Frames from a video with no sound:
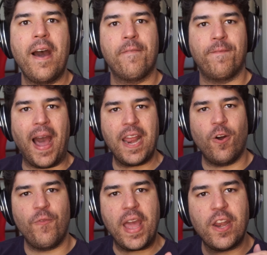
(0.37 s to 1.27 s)

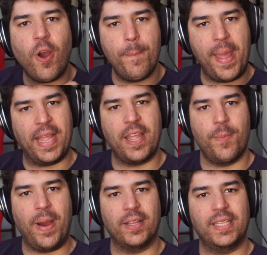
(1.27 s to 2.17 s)
final video I'm making
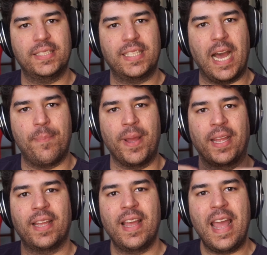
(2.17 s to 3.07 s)
about this
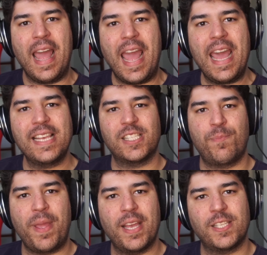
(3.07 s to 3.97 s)
topic. Is
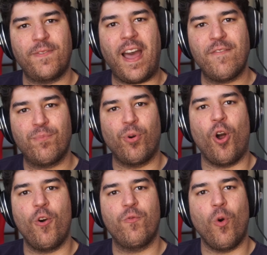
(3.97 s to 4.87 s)
PS5
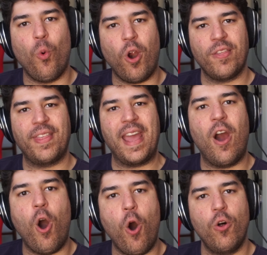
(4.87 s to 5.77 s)
Pro worth
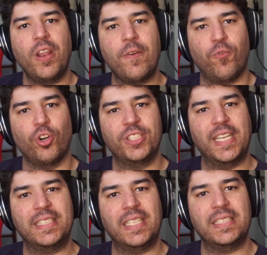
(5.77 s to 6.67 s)
it only for
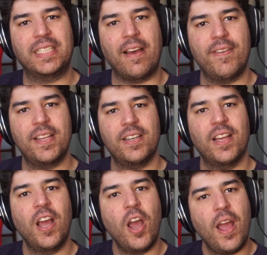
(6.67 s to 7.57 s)
GT7?
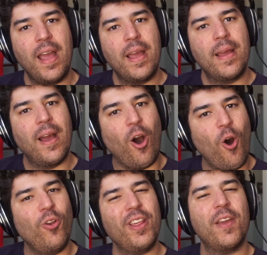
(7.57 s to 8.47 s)

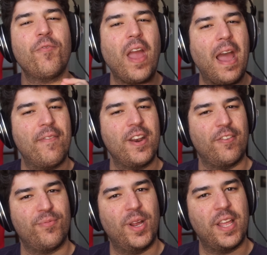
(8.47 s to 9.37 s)
Only if you have
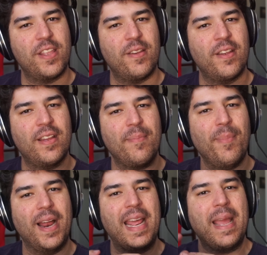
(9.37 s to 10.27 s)
enough money
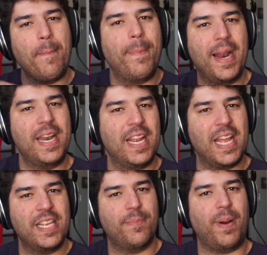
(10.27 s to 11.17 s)
bundling
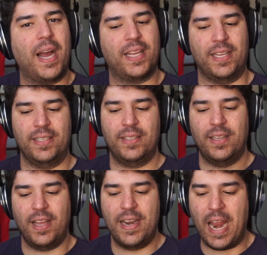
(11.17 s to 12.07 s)
in your pocket.
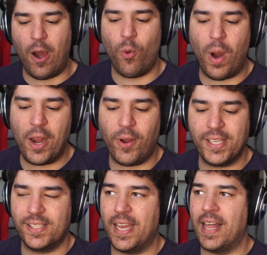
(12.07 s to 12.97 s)
Now, why do I
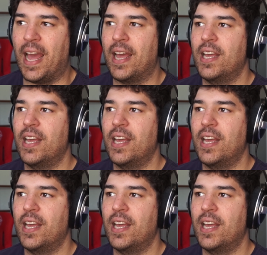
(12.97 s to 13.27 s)
say that?